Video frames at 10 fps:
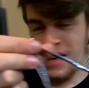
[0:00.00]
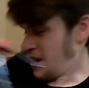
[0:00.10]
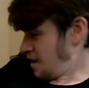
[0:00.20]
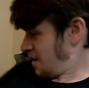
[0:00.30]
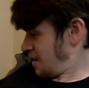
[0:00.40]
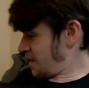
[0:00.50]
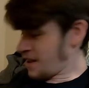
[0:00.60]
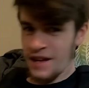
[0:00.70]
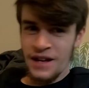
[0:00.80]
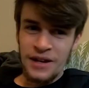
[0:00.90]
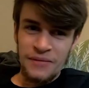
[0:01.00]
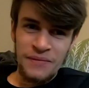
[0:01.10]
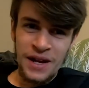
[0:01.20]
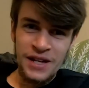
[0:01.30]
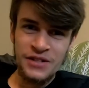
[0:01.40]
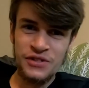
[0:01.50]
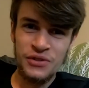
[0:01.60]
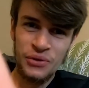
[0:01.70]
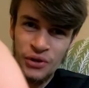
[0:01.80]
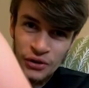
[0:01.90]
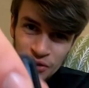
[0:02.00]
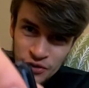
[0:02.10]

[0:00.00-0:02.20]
I managed to cut the